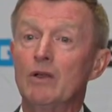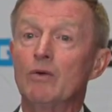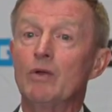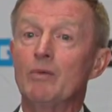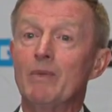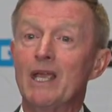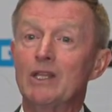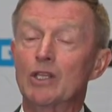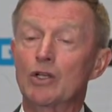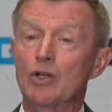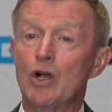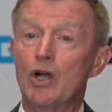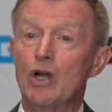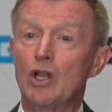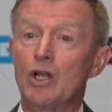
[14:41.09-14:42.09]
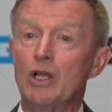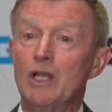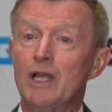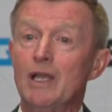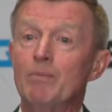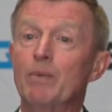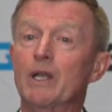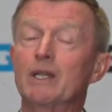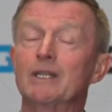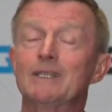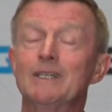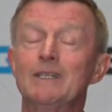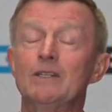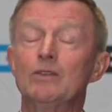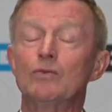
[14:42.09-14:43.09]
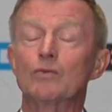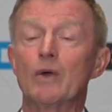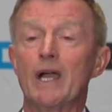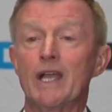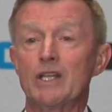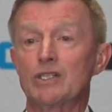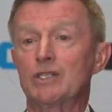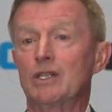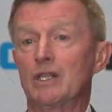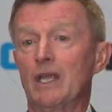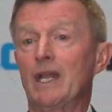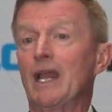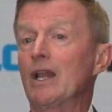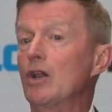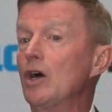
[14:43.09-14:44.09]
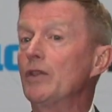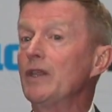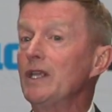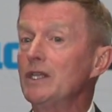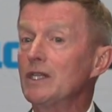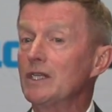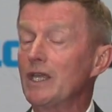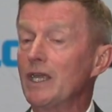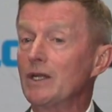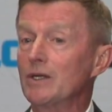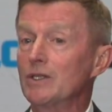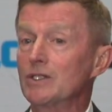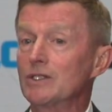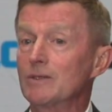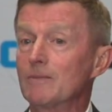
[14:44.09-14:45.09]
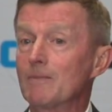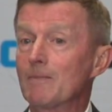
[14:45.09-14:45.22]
we made the call, but it didn't rise to the, it had all the indicators,